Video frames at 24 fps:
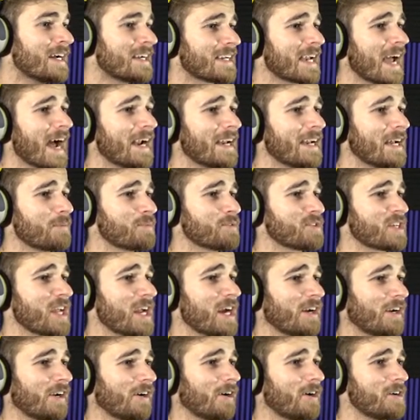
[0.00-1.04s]
Daddy, I'm
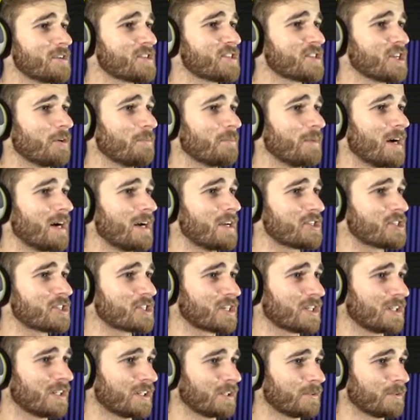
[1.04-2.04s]
scared. It hurts so much.